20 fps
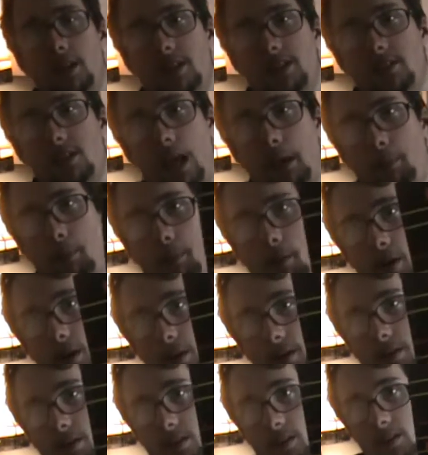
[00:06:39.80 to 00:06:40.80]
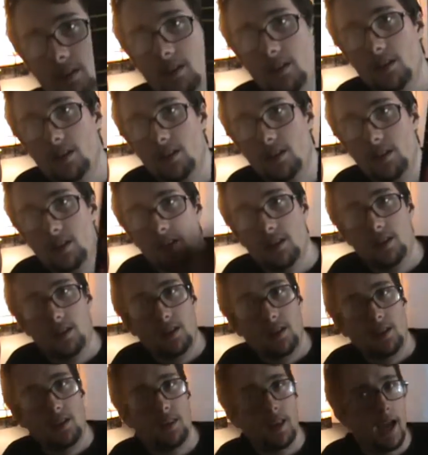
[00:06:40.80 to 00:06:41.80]
like Cyberpunk
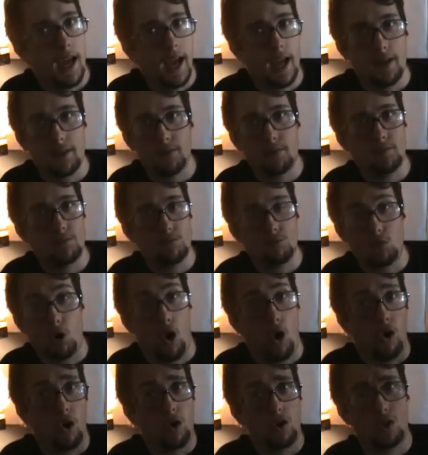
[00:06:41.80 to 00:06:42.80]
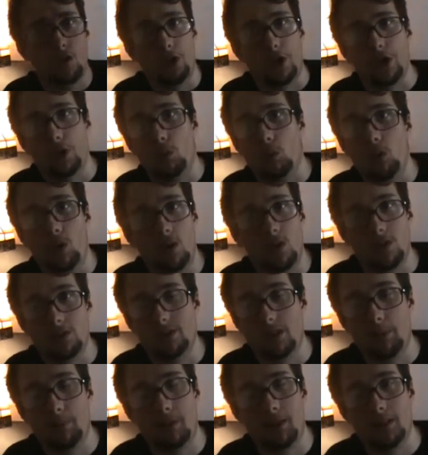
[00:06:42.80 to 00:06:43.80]
that are gritty
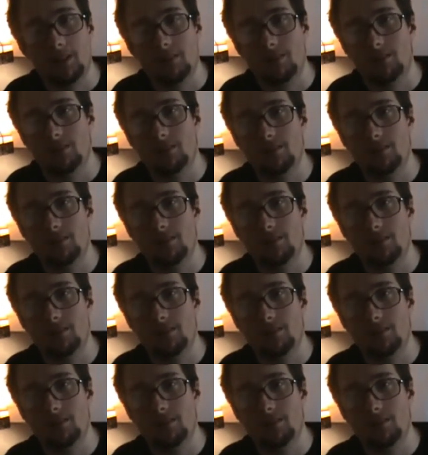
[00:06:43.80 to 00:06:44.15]
worlds. I mean,